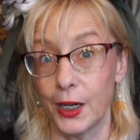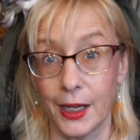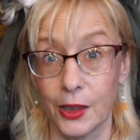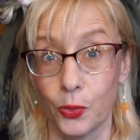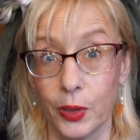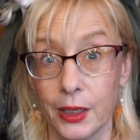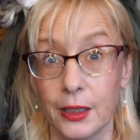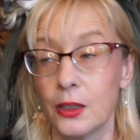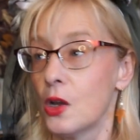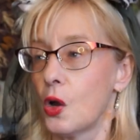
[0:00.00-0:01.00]

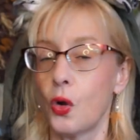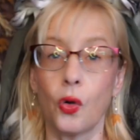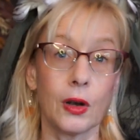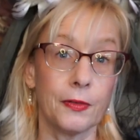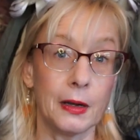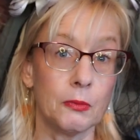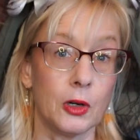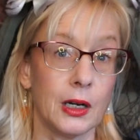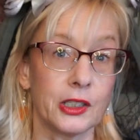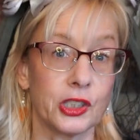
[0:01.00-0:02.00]
Halloween. Or if I'm
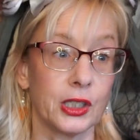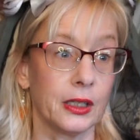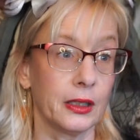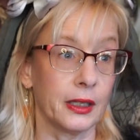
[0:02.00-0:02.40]
watching